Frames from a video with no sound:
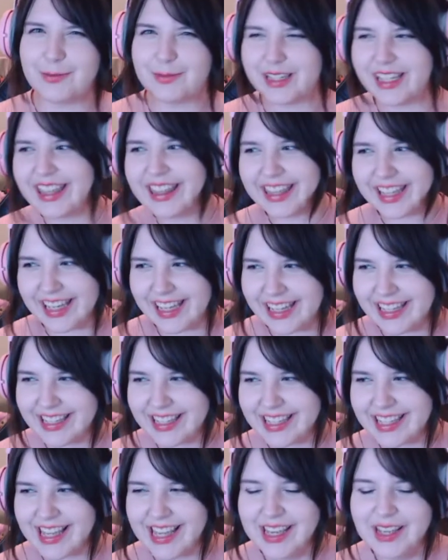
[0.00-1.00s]
and
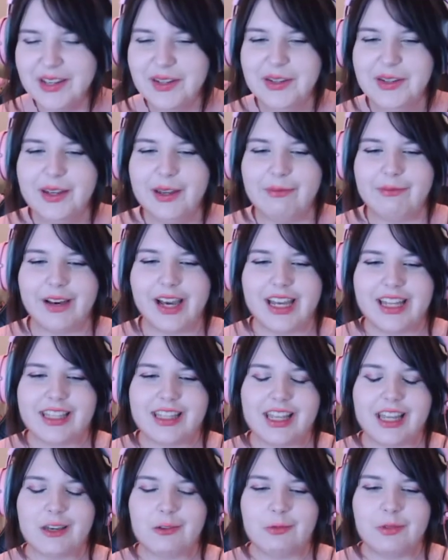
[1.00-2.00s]
things, but
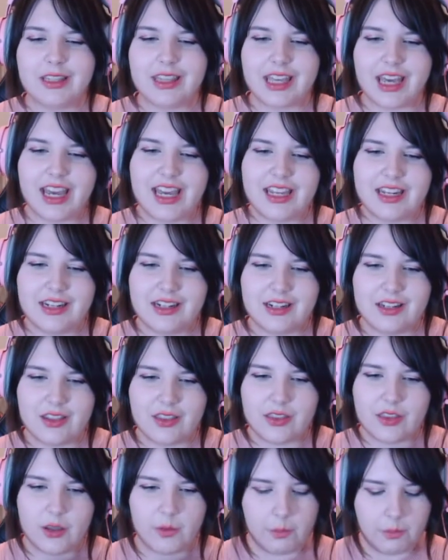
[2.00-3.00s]
it's like within
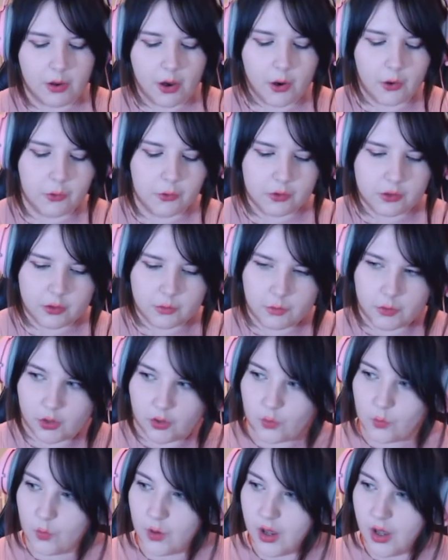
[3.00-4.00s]
the
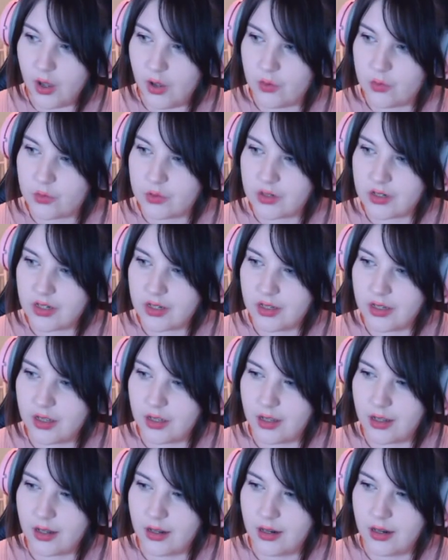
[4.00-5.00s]
Pokemon world,
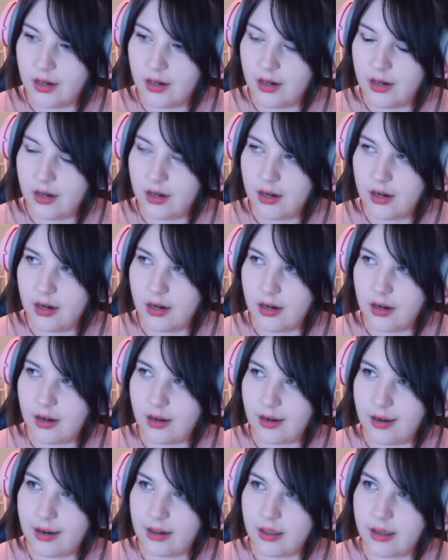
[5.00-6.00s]

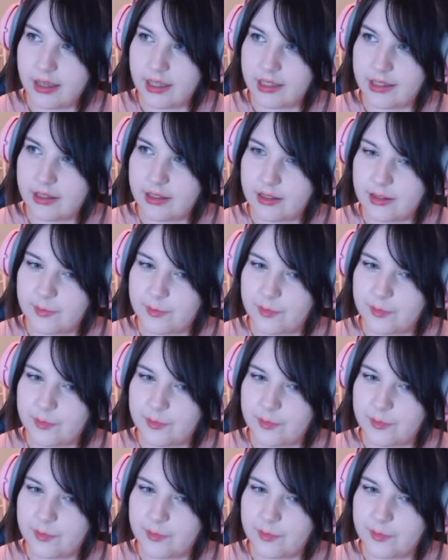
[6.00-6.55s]
like,